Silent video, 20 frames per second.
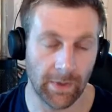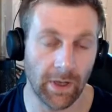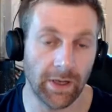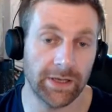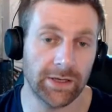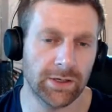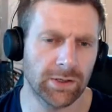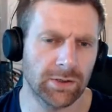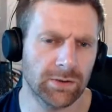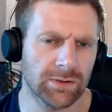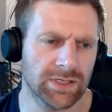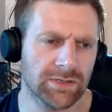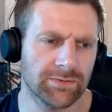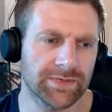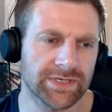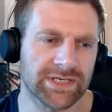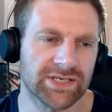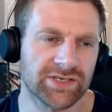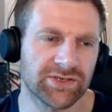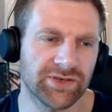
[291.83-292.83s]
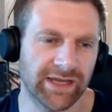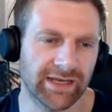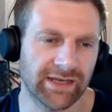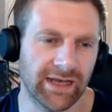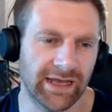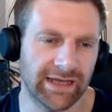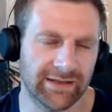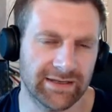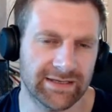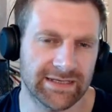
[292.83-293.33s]
Oh, you can also restrict
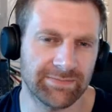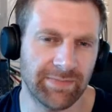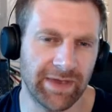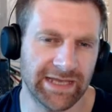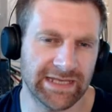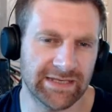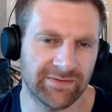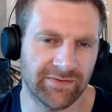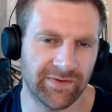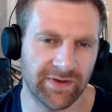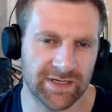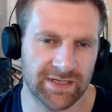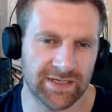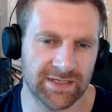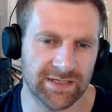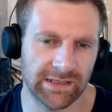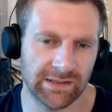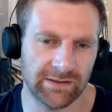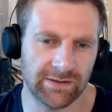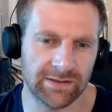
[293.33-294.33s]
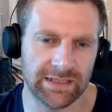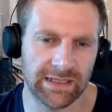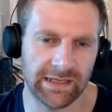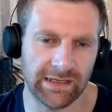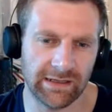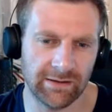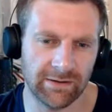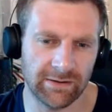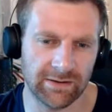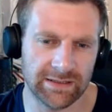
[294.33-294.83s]
like the space of functions it looks
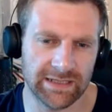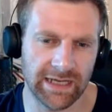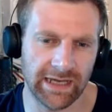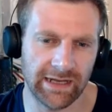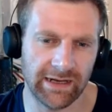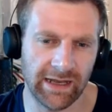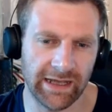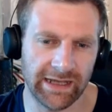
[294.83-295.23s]
looks at.